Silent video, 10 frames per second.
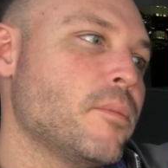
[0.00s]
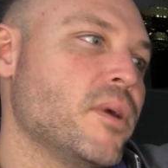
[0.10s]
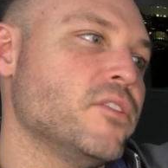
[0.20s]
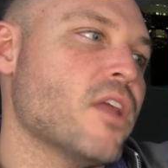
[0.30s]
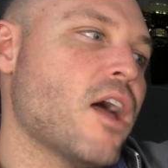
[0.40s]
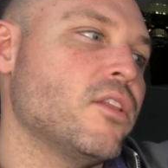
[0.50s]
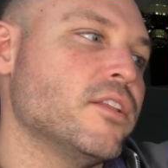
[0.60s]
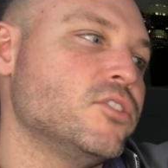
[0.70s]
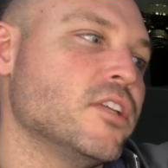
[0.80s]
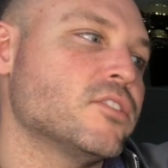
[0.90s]
But
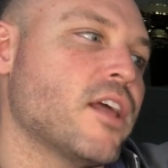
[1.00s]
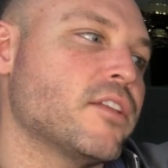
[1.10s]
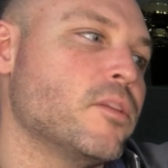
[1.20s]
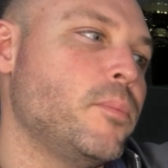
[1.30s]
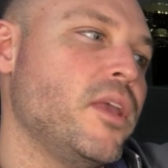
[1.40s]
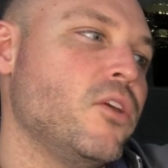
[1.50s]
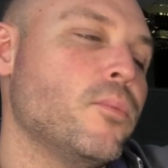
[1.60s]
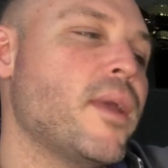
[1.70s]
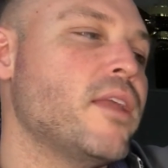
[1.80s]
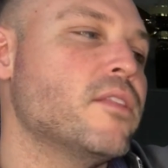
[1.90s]
knowledge is like the bee
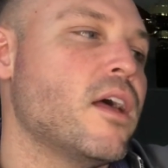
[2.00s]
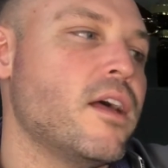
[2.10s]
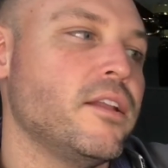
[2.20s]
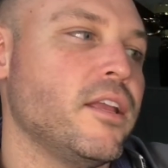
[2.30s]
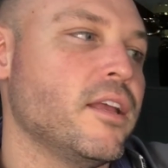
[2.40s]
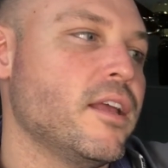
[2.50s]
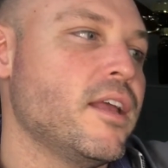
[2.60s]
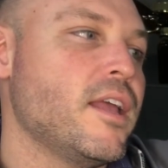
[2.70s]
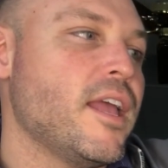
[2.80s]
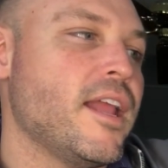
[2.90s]
who made the honey.
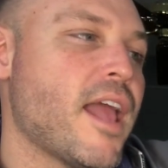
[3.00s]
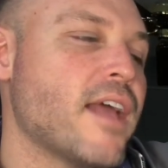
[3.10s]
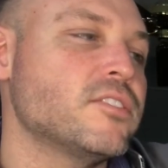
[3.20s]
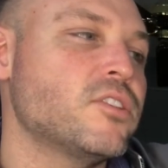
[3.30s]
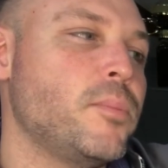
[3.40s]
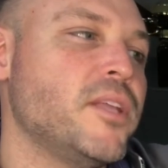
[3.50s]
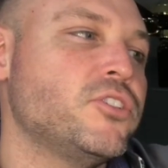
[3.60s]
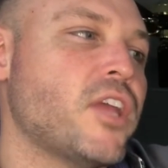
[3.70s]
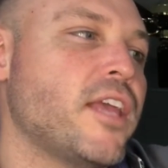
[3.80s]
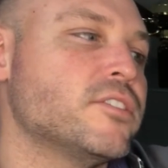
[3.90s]
It has to be
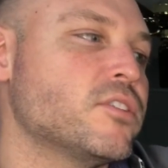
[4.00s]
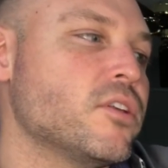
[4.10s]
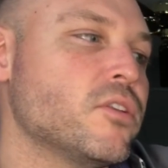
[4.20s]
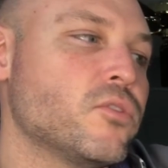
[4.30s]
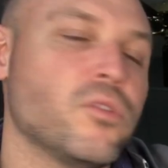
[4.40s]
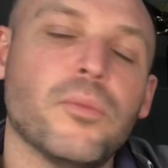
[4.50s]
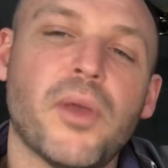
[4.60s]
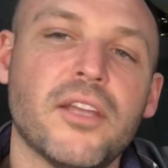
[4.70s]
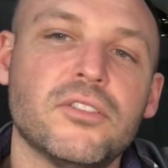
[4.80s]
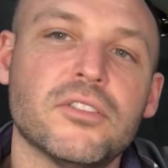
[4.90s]
chased through the
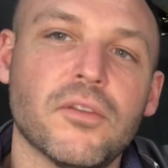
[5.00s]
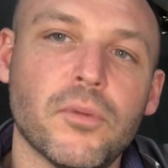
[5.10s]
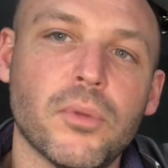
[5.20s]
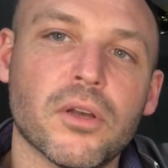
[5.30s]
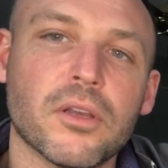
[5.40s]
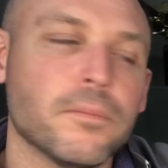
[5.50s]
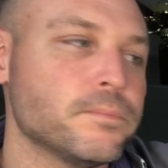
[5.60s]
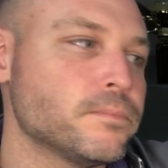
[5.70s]
pages of a book."